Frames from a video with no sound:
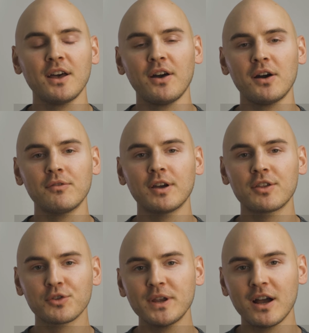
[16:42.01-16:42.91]
of
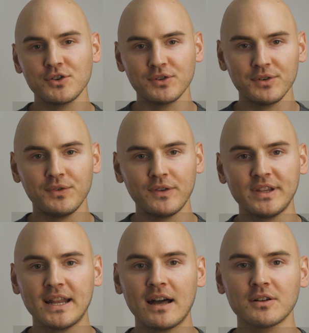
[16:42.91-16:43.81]

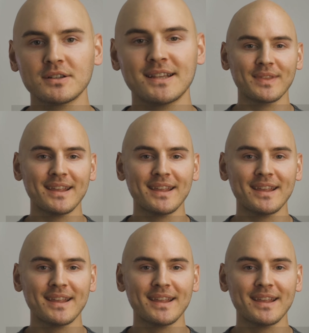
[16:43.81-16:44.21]
$350.